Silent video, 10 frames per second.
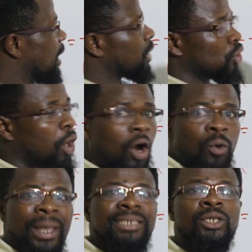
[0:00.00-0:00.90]
it is
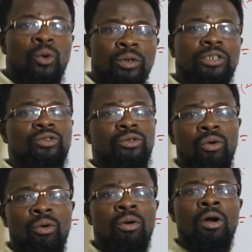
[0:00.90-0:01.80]
always good to
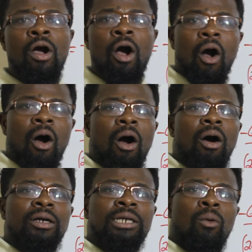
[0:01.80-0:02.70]
know
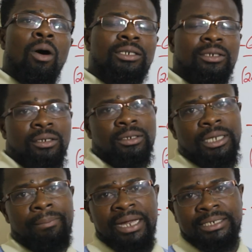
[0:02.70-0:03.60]
all the what? The
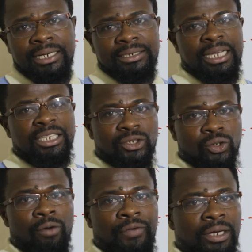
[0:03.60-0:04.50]
method in
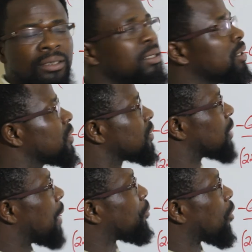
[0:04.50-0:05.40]
solving
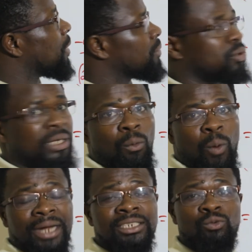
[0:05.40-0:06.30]
a problem, so that
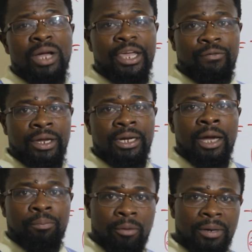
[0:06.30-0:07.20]
once you are given a
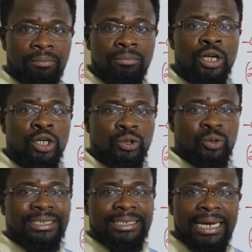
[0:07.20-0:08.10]
problem,
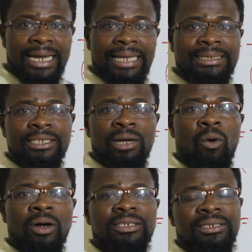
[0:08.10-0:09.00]
just select the
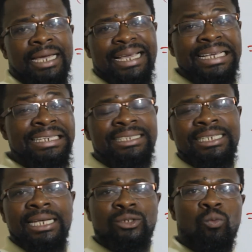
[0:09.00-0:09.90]
what? The
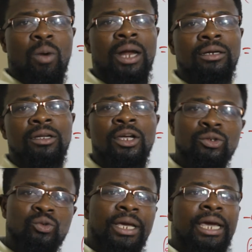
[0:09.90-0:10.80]
easiest one
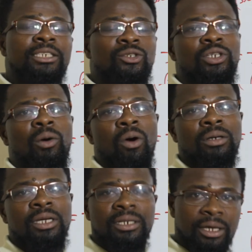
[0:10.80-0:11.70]
to get to the
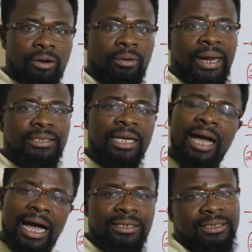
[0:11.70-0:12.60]
what? The correct
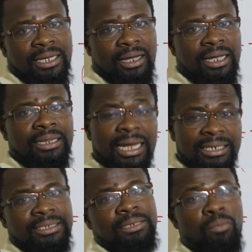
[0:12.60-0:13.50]
answer. And that
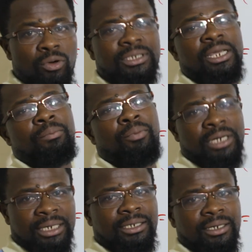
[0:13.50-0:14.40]
is the most
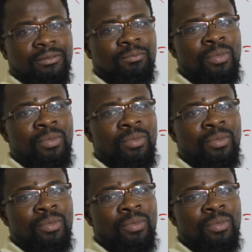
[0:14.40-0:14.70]
important thing.